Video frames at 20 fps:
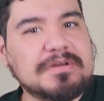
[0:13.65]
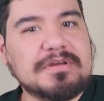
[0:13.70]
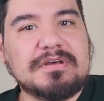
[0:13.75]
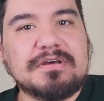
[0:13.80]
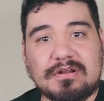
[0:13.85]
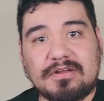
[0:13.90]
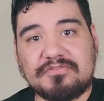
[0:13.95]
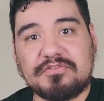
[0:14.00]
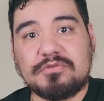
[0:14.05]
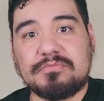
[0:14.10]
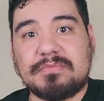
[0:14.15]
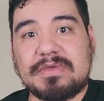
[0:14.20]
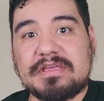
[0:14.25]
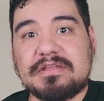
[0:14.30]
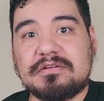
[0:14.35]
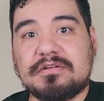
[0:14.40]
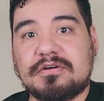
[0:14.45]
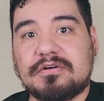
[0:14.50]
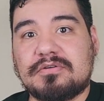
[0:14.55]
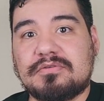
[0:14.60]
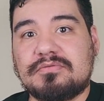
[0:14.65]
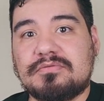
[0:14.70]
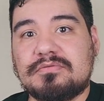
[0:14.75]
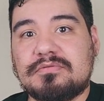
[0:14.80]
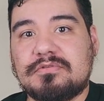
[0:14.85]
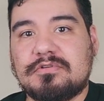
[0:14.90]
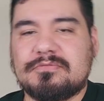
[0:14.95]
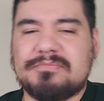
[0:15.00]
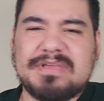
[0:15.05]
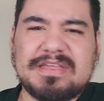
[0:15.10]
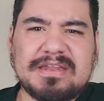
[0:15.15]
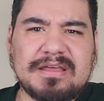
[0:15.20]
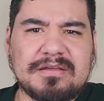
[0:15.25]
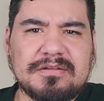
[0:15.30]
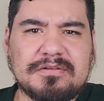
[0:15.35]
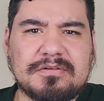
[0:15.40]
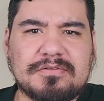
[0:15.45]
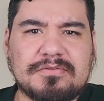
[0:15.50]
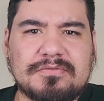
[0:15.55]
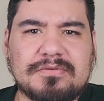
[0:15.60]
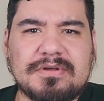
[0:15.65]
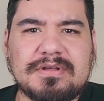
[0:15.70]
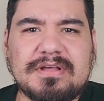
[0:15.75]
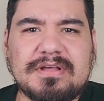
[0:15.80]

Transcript: A lot of you may know, or may not know,